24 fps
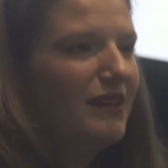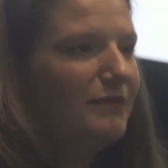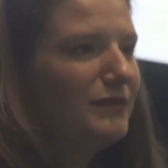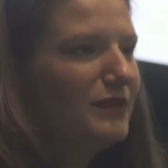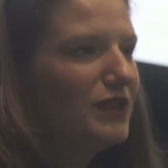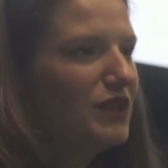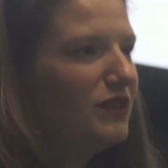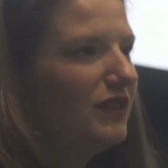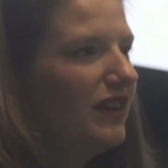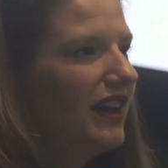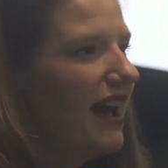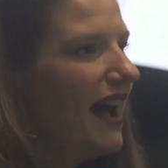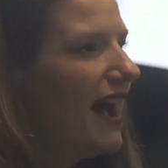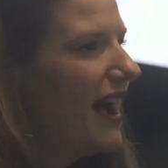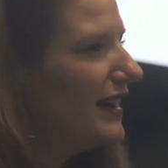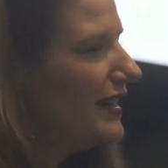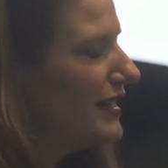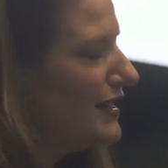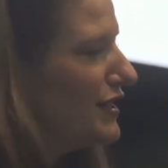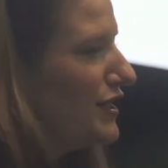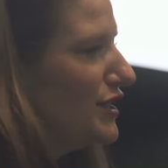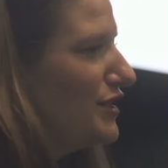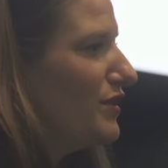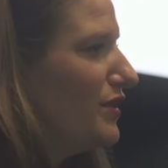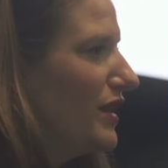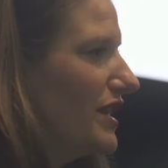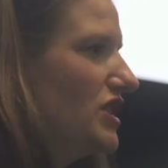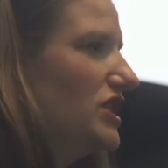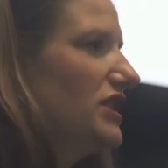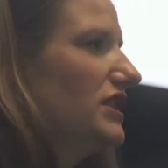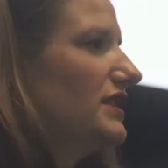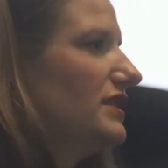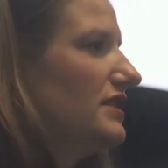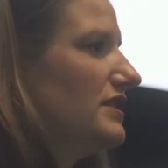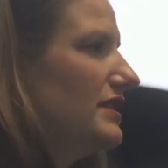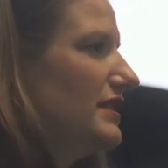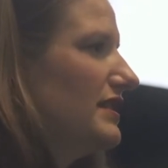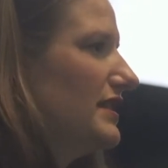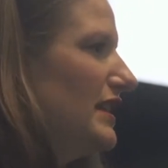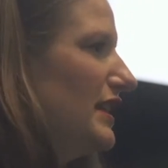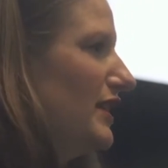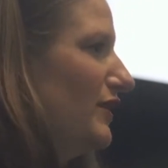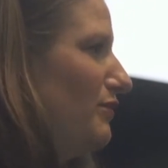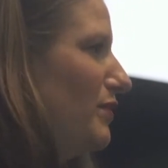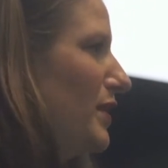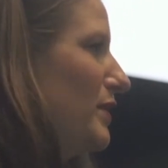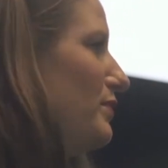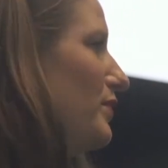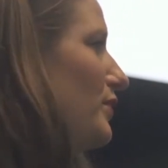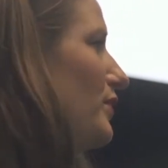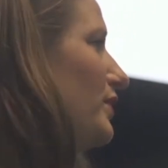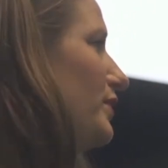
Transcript: So I added 2 questions to see if people